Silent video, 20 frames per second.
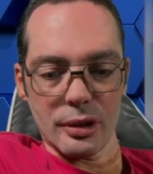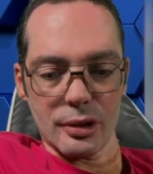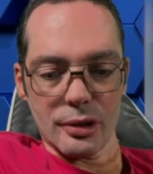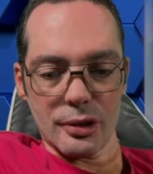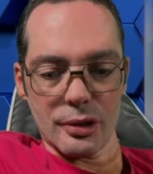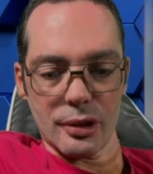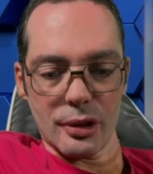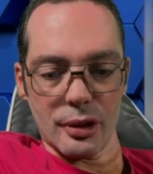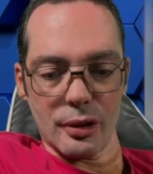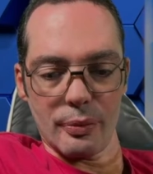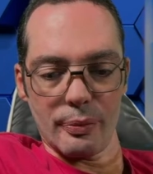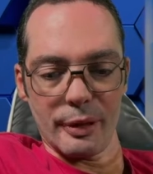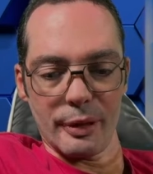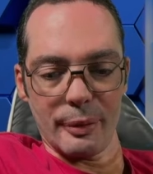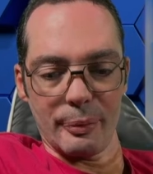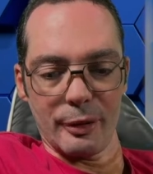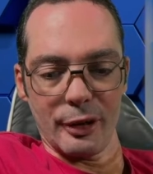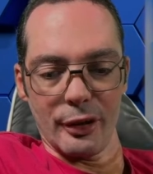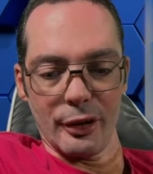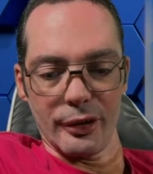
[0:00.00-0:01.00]
So my
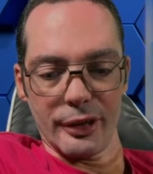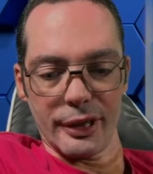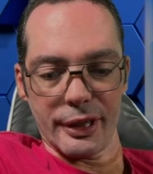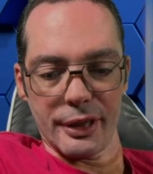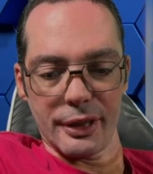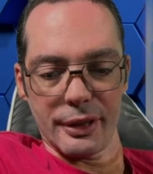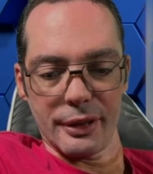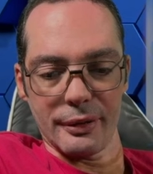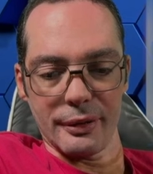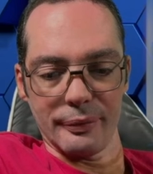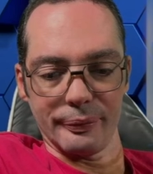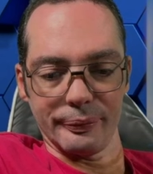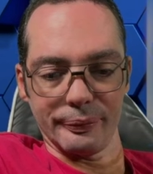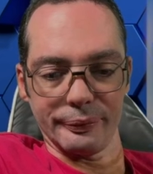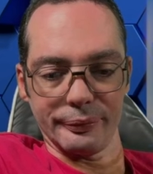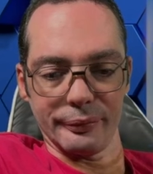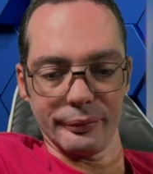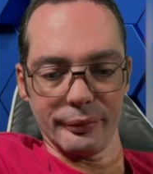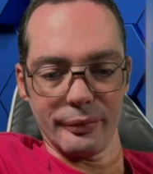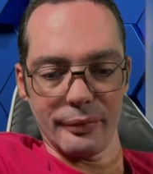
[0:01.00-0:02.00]
priority,
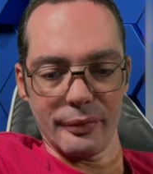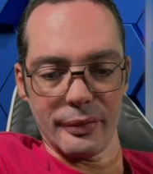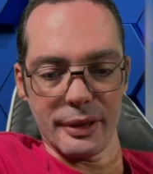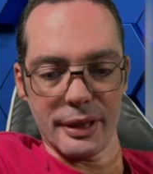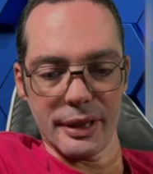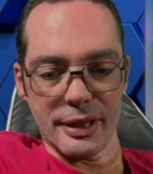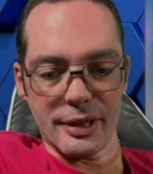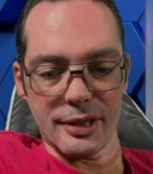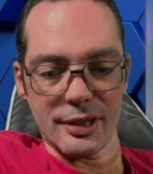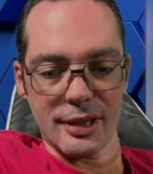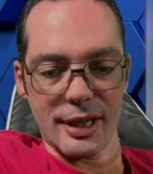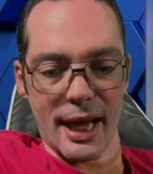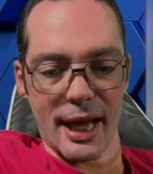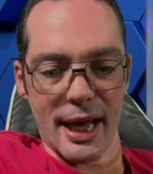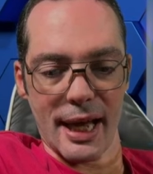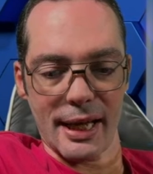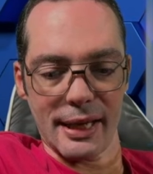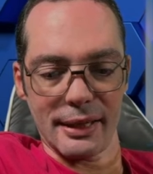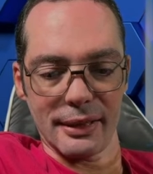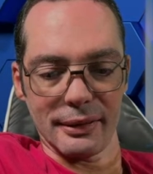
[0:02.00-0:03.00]
this
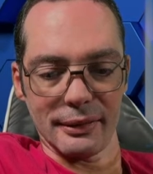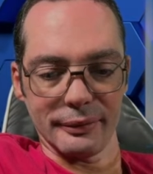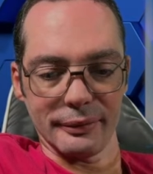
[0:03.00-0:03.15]
guy.